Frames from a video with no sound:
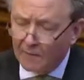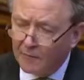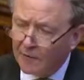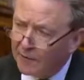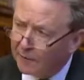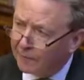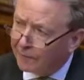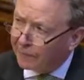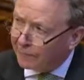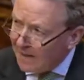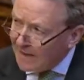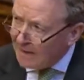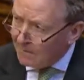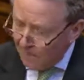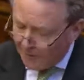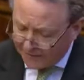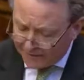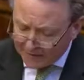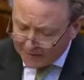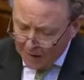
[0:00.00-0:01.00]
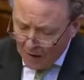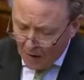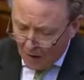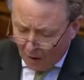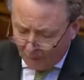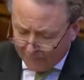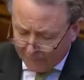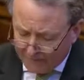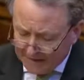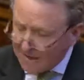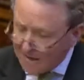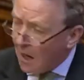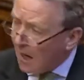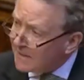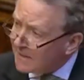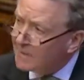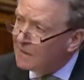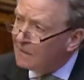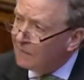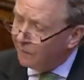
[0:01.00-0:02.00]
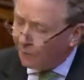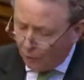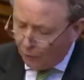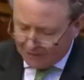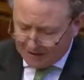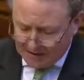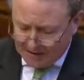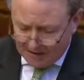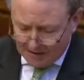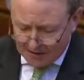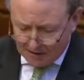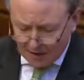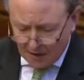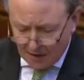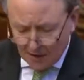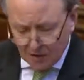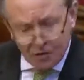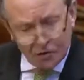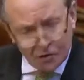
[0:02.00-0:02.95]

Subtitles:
that the framers of the 1948